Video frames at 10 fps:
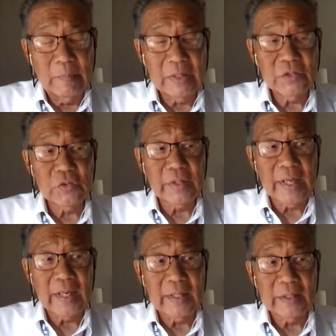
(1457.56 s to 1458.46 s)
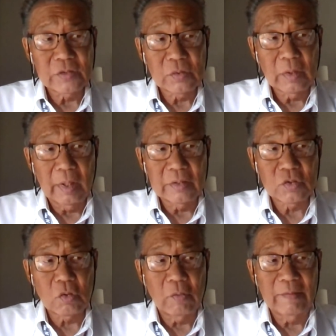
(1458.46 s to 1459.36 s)
much of that is
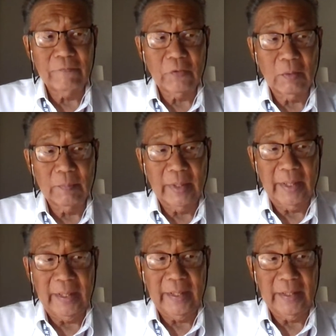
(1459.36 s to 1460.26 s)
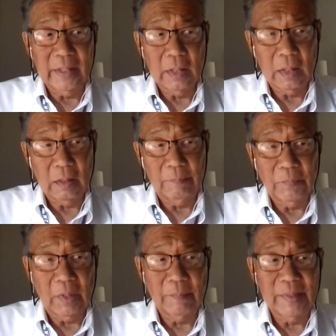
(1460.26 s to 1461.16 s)
it's going from a uh,
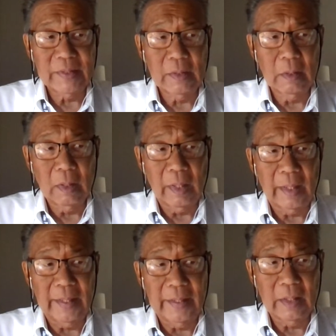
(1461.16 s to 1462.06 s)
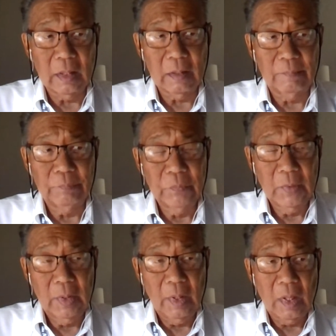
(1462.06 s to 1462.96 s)
a a, uh,
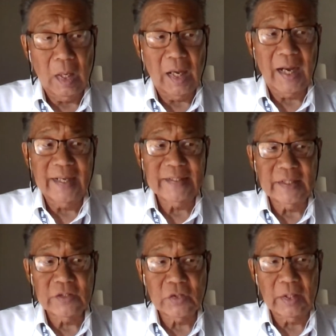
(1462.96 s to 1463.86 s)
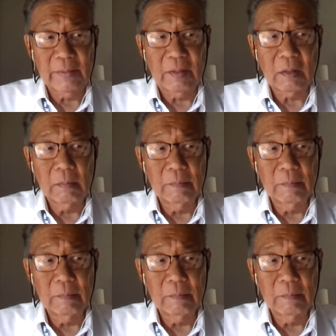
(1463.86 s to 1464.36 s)
a high density